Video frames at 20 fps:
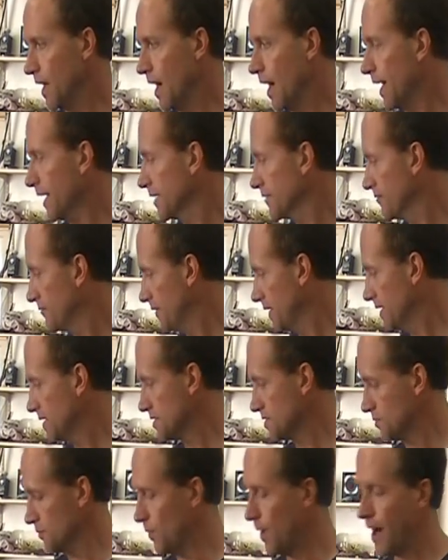I can
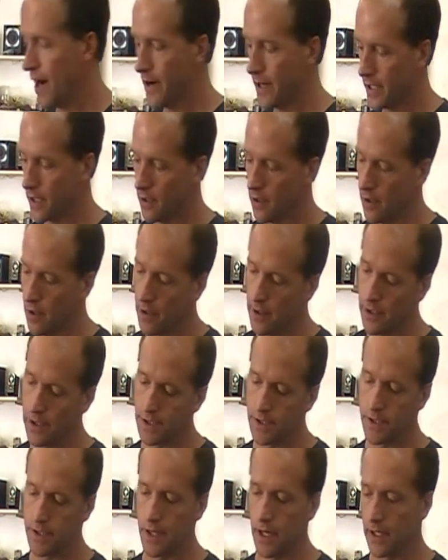finish the wiring
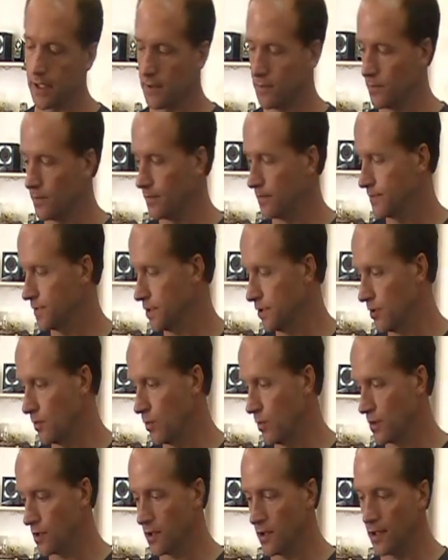harness, I
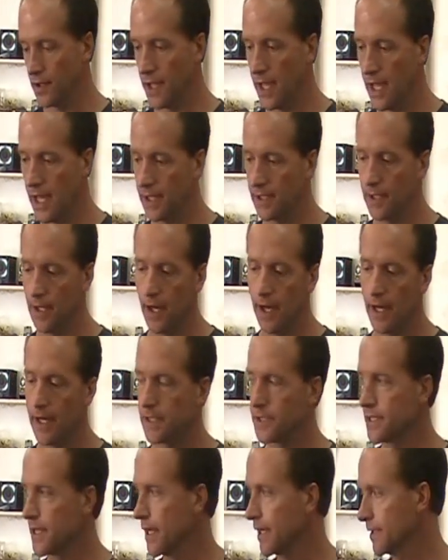can work on the
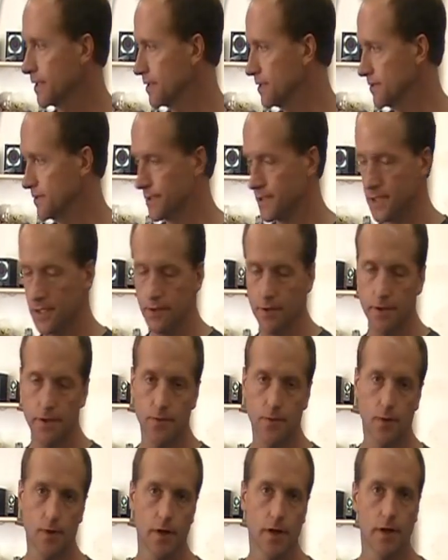headlights, I can do
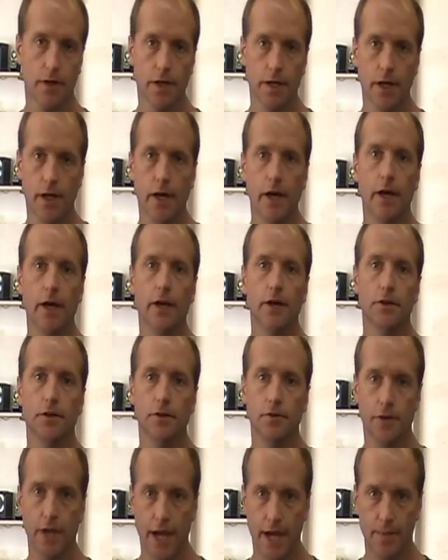interior work,
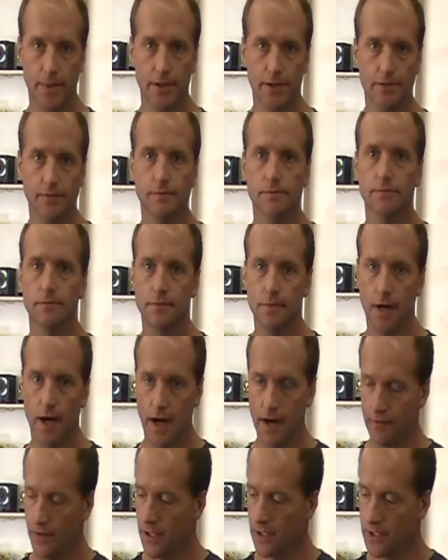you name it.
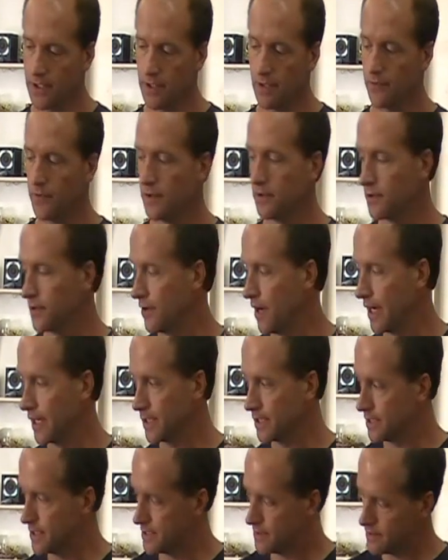I've got stuff here to do. I
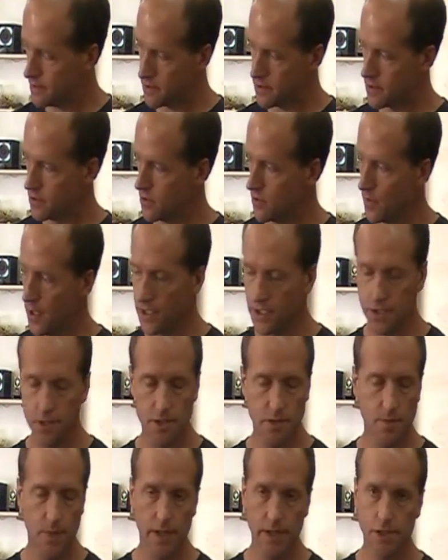could do my
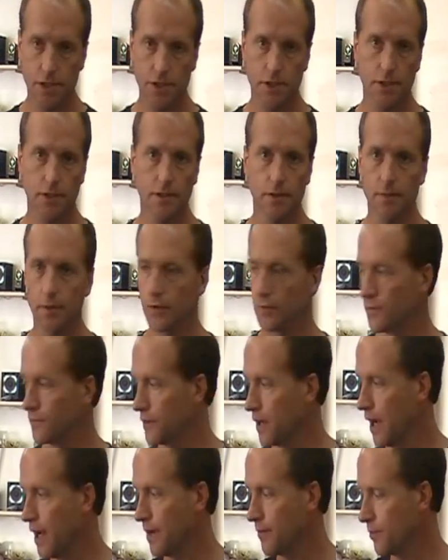suspension. I mean,
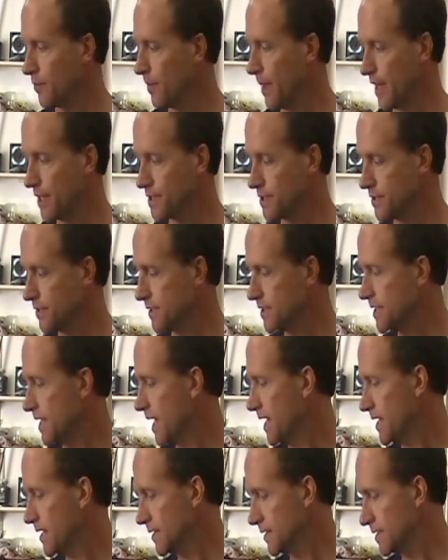we're basically
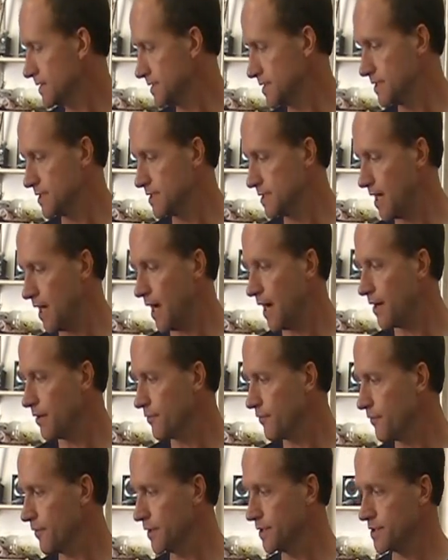taking this
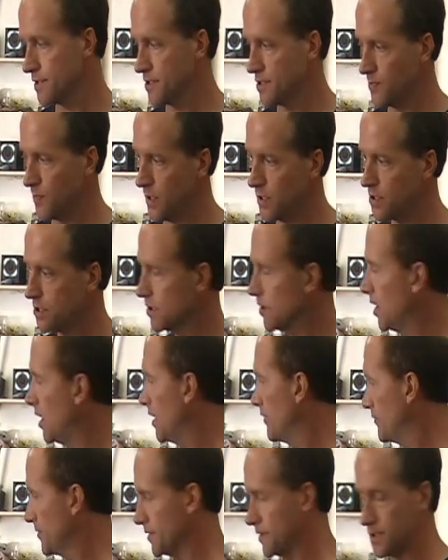entire front suspension
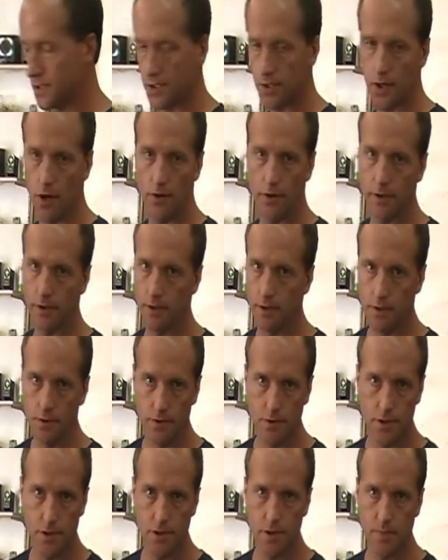off and installing the
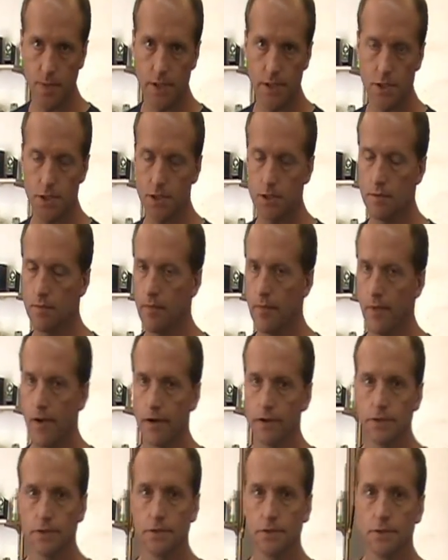new suspension. When are
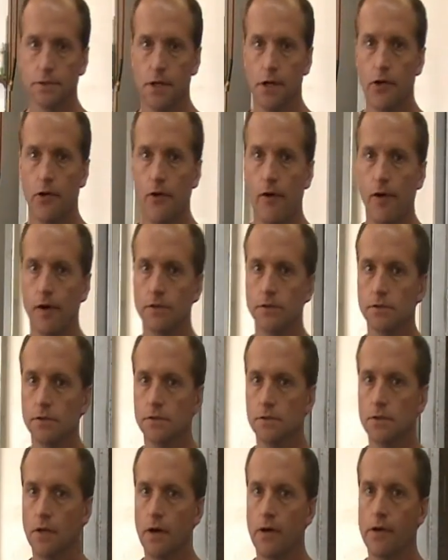you thinking about
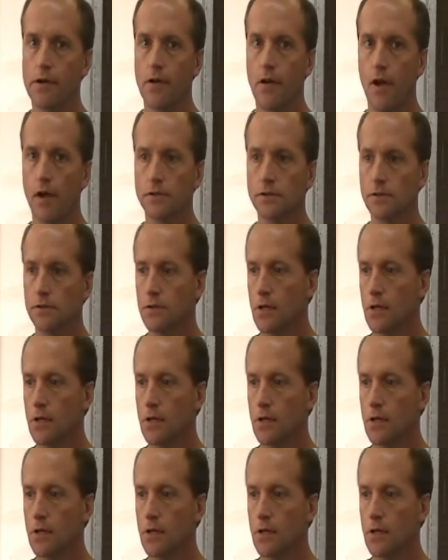starting transmission?